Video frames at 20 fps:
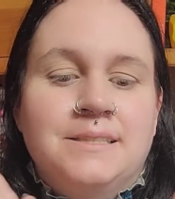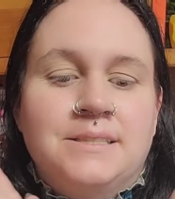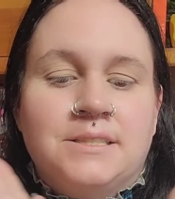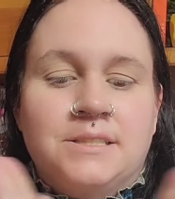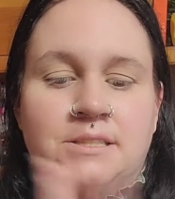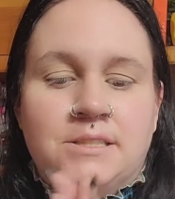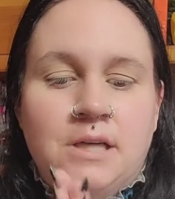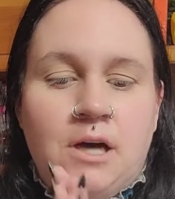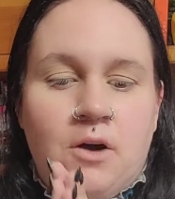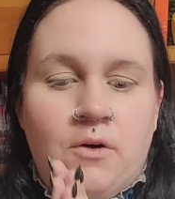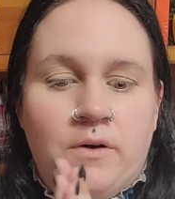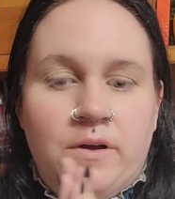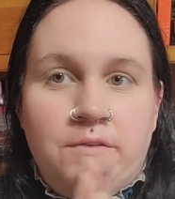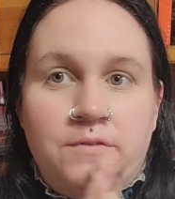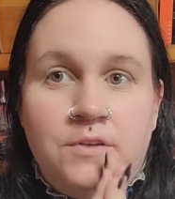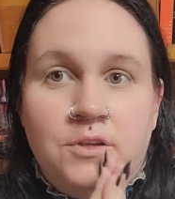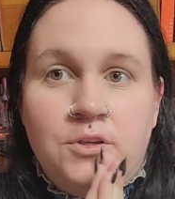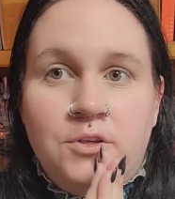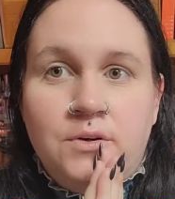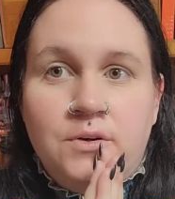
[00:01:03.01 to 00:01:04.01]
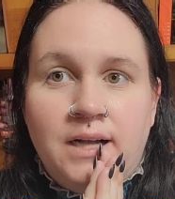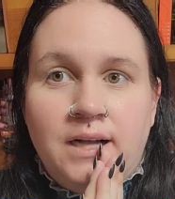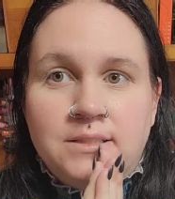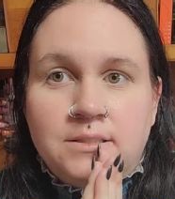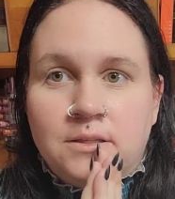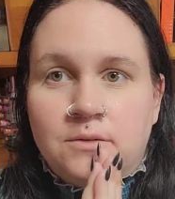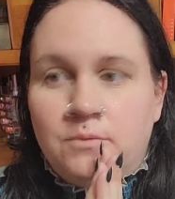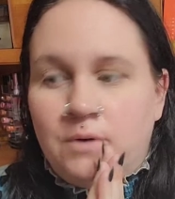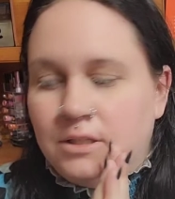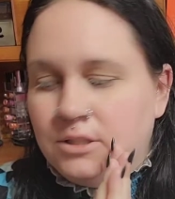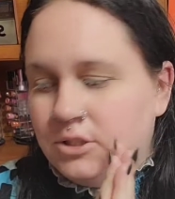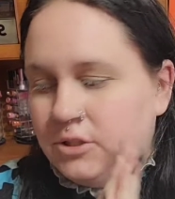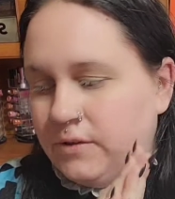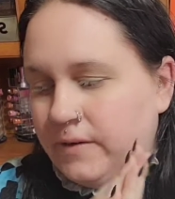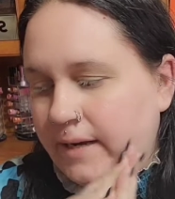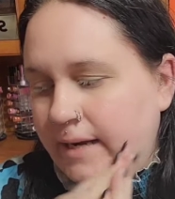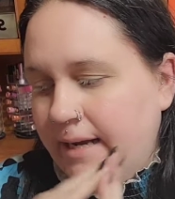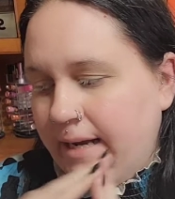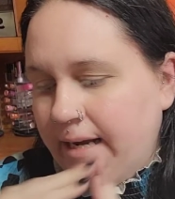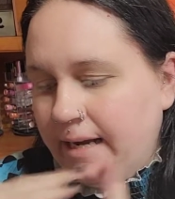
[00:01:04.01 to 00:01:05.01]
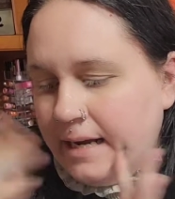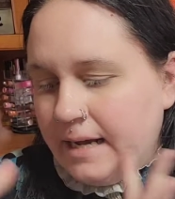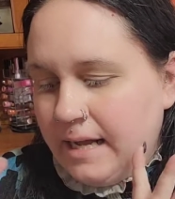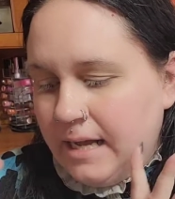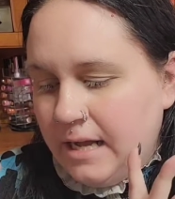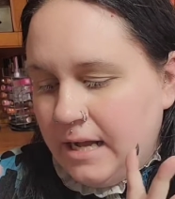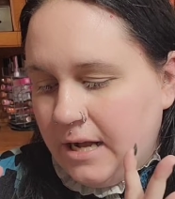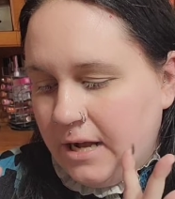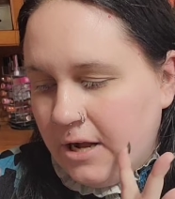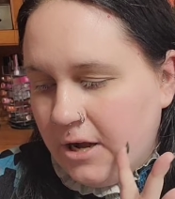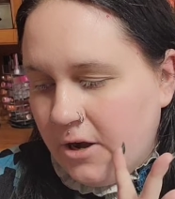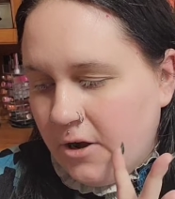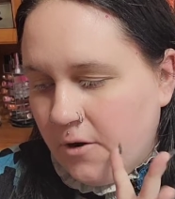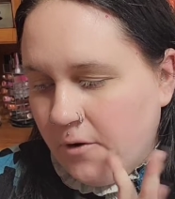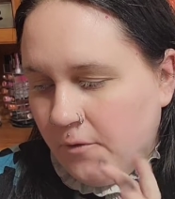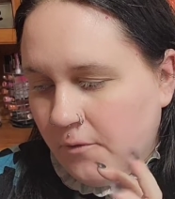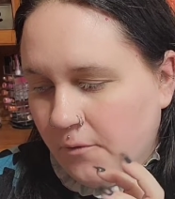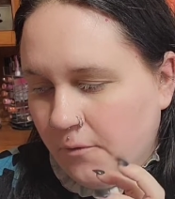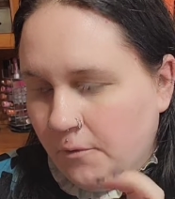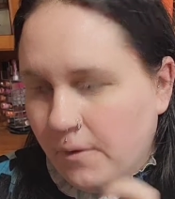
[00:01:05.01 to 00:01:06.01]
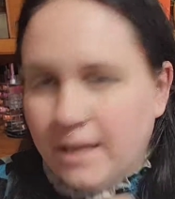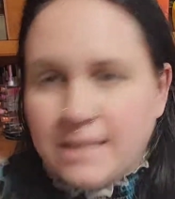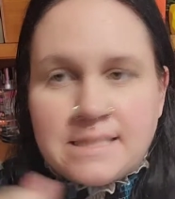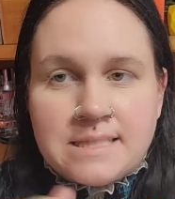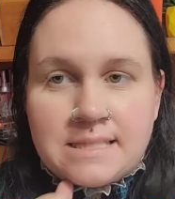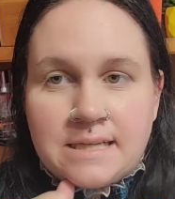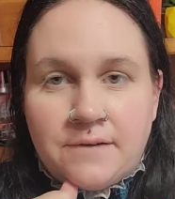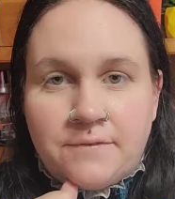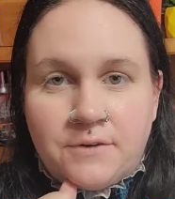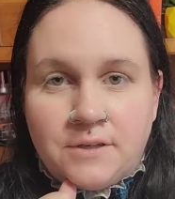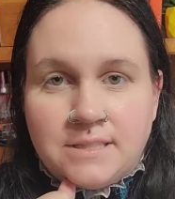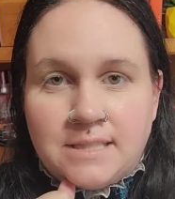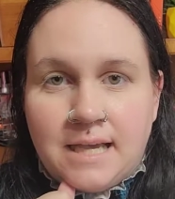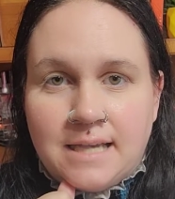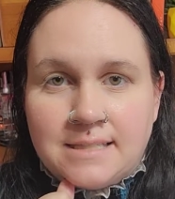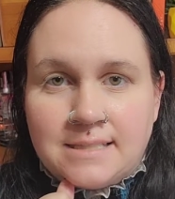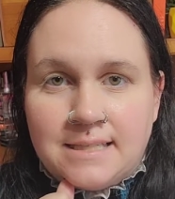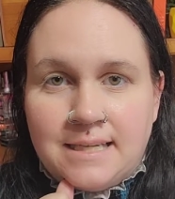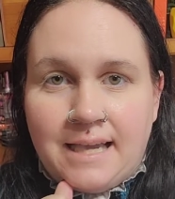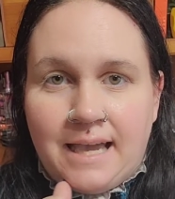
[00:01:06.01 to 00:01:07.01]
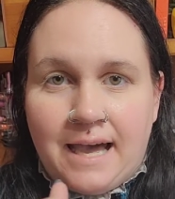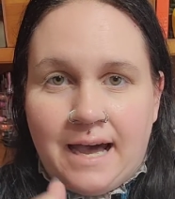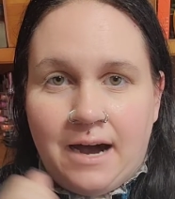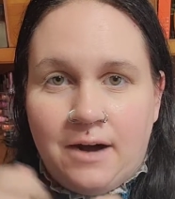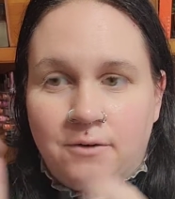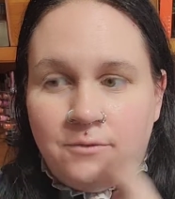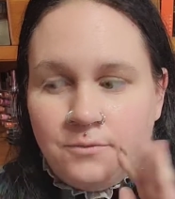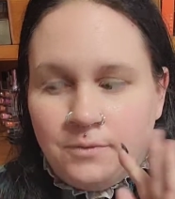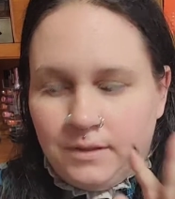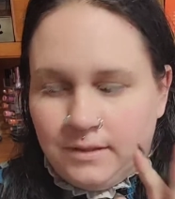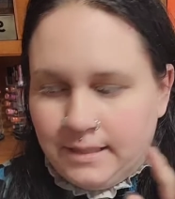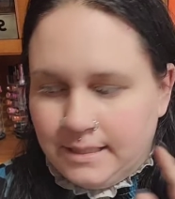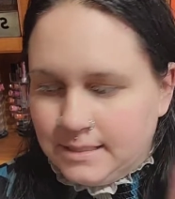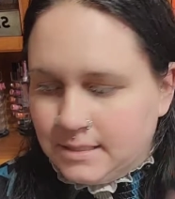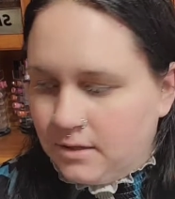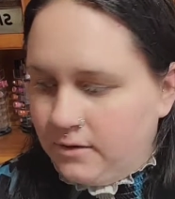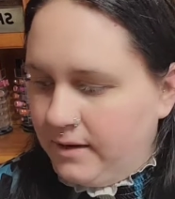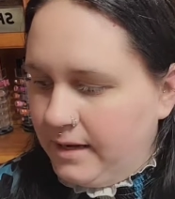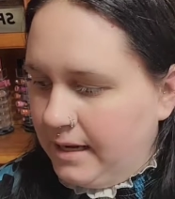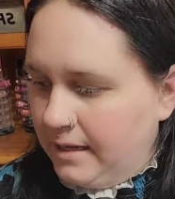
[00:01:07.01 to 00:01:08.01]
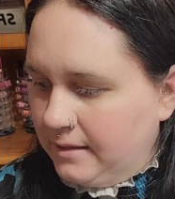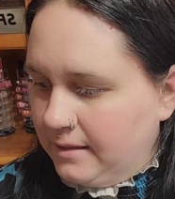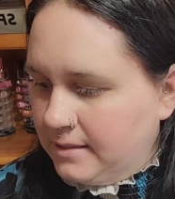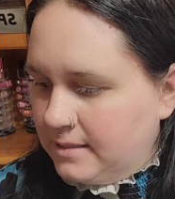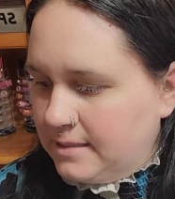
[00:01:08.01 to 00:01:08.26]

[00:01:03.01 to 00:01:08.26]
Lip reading: So if guys are wondering what stuff we're testing out, well, let's go ahead.